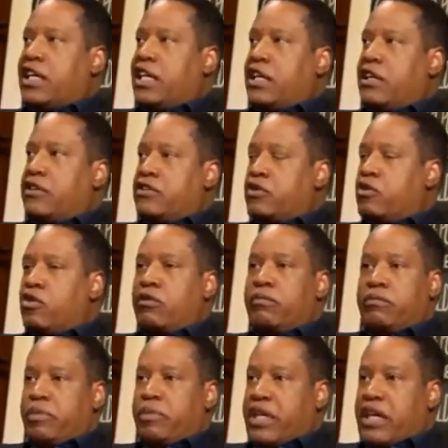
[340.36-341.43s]
are not getting into school.
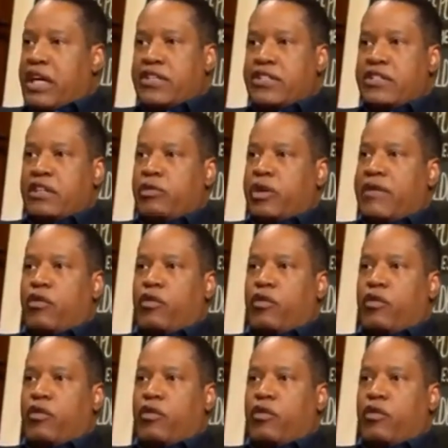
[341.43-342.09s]
BS.